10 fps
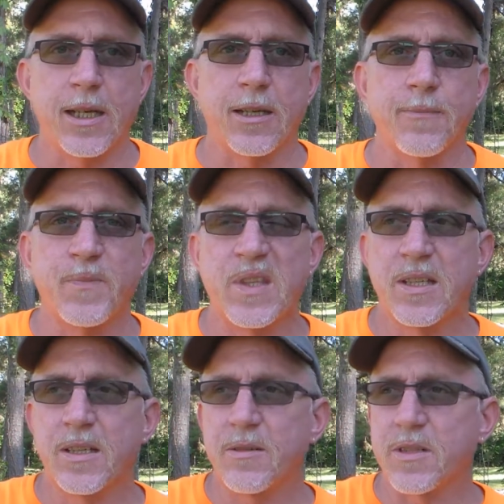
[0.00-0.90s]
uh,
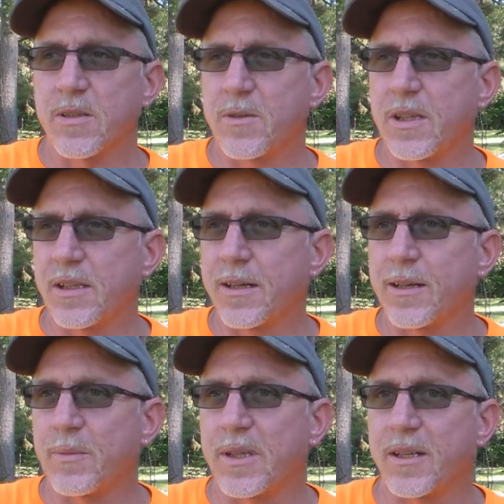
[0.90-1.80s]
it was a Looney
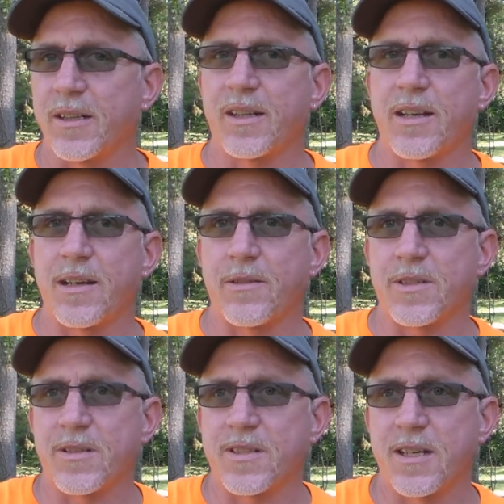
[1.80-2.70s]
Larry beer, and I, I
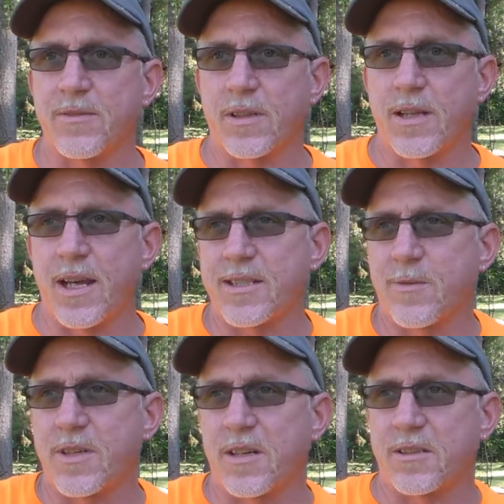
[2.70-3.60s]
was going to save the
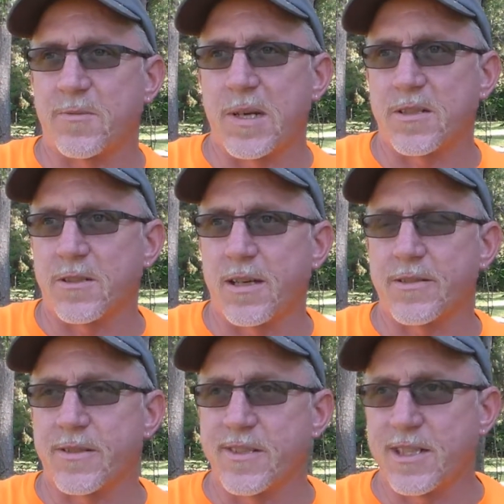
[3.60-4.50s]
glass. It wasn't nothing special.
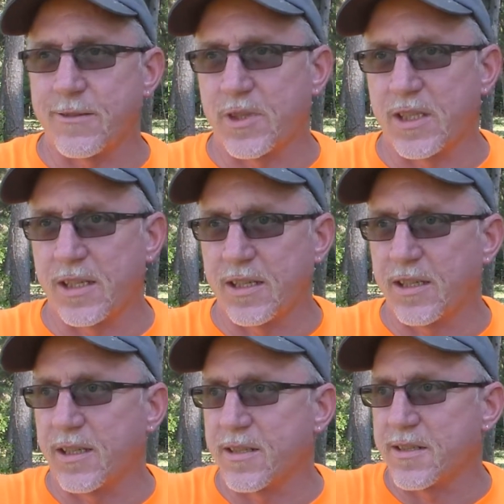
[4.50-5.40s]
I was going to save the uh,
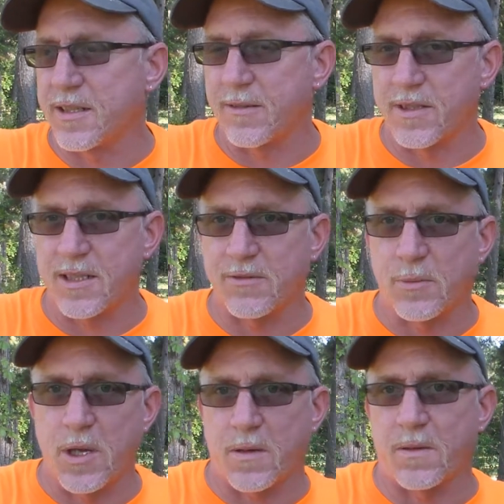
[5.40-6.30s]
uh, save,
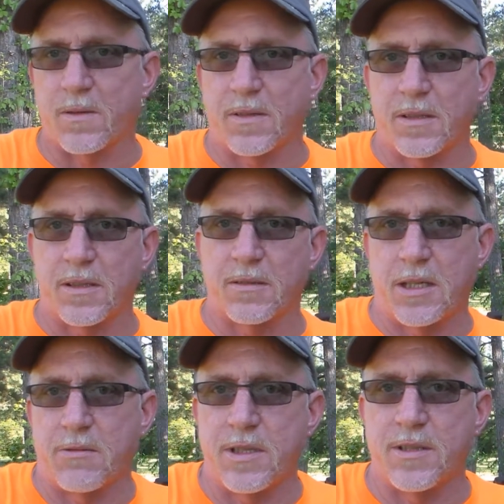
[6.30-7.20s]
save, the bottle and,
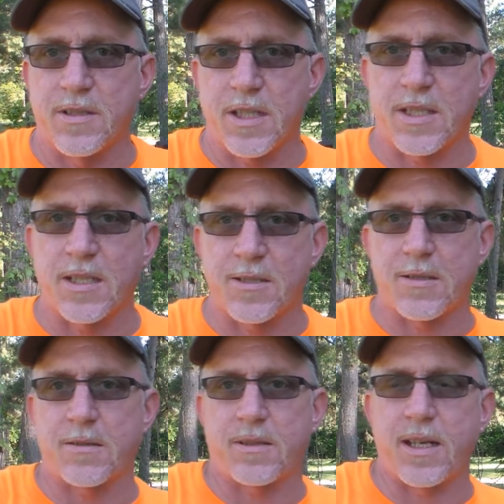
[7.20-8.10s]
and, and reuse it, because
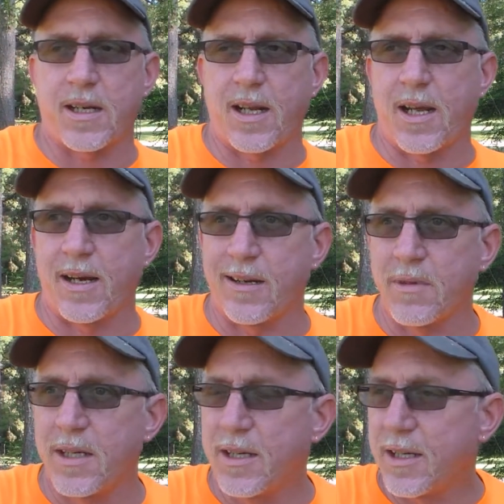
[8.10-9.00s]
that's the kind of guy I
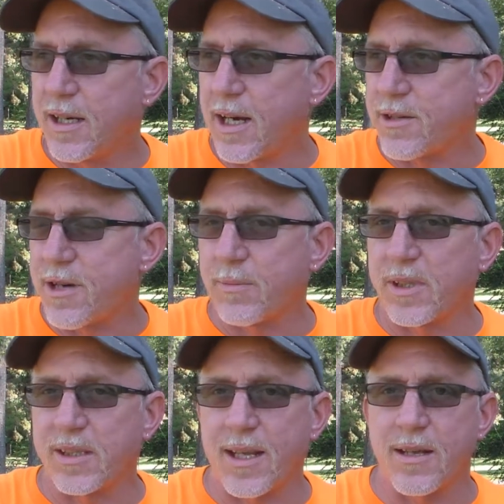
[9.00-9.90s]
am. And I
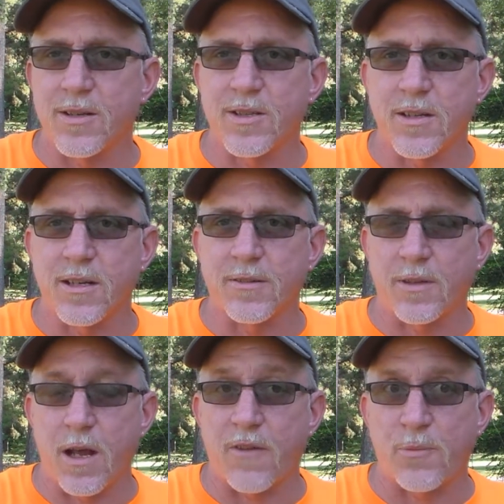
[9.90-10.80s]
dropped it down, and sure
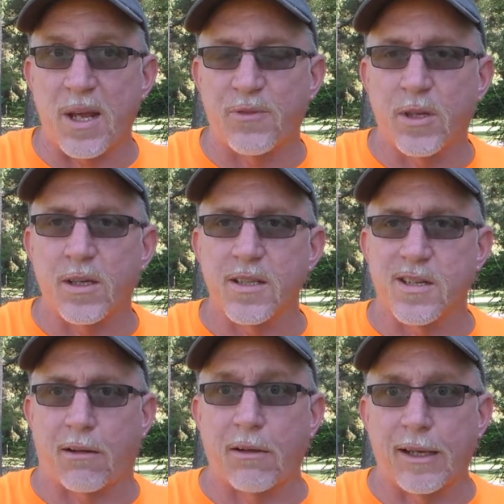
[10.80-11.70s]
enough, off of my foot, and
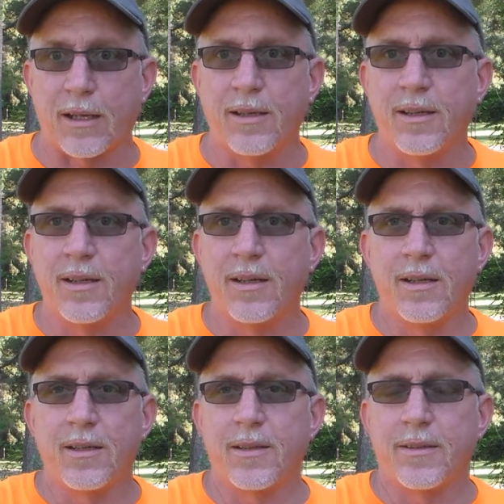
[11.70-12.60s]
it said clink.
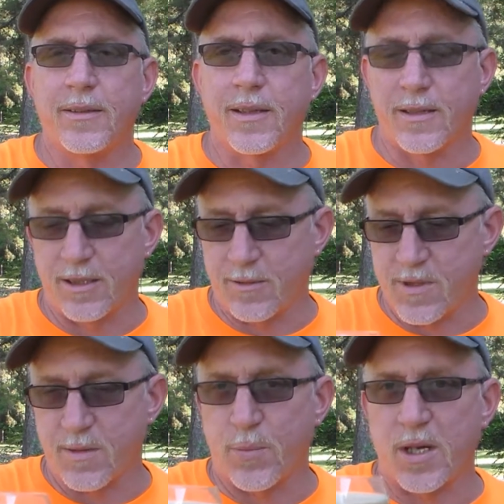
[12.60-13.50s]
And that clink
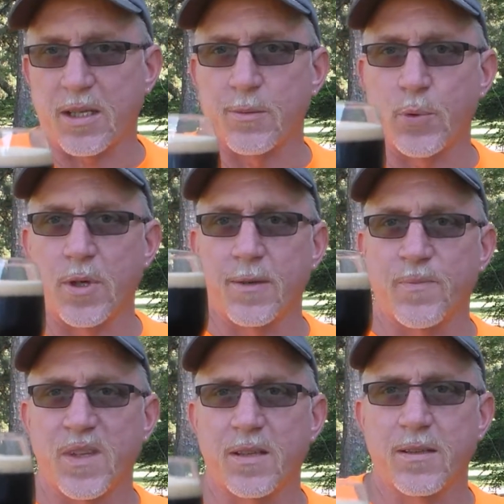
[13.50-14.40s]
was the breaking point.
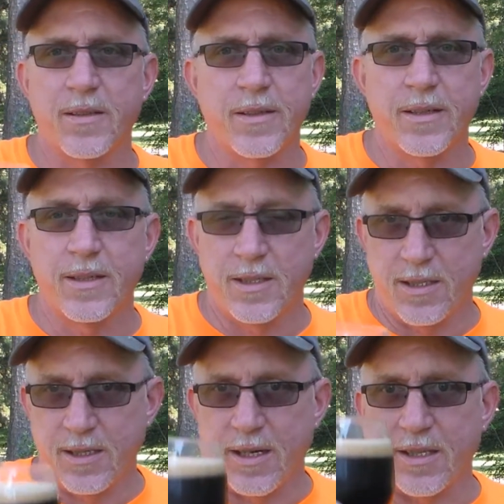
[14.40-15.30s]

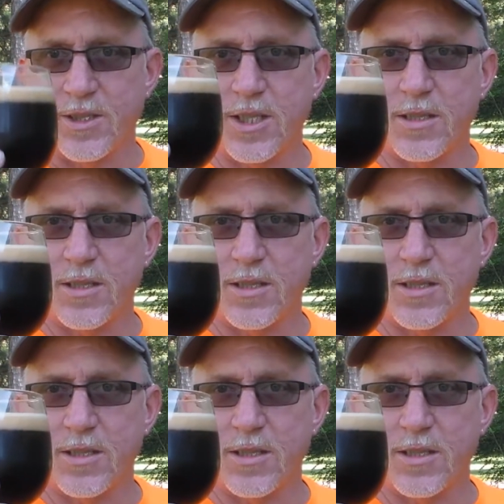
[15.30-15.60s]
All right,